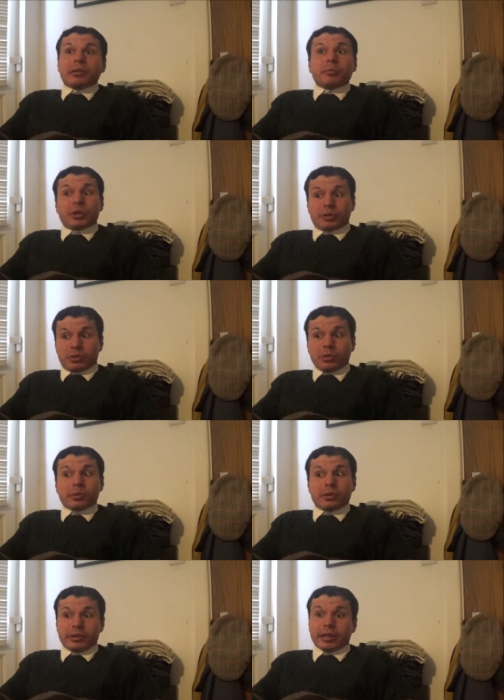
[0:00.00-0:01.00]
which
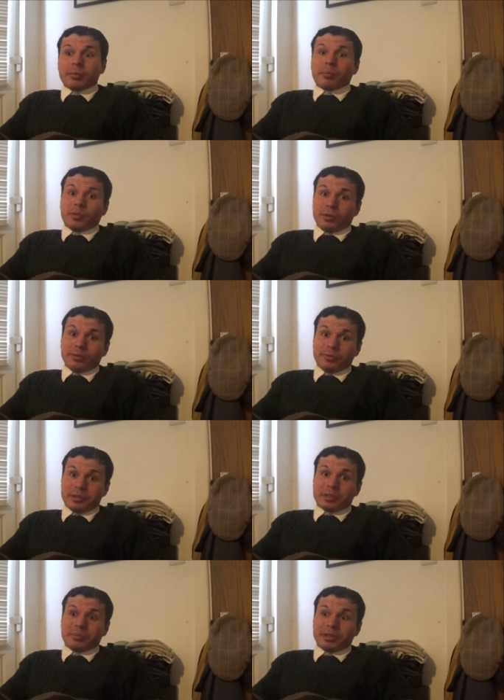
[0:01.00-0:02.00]
couldn't get more
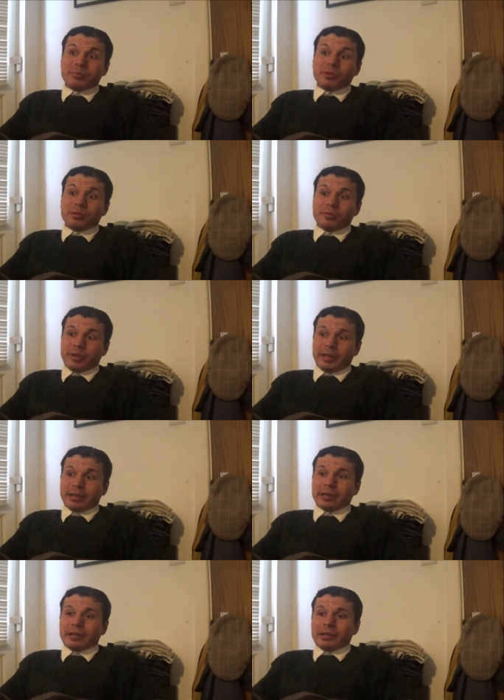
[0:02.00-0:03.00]
visibly moving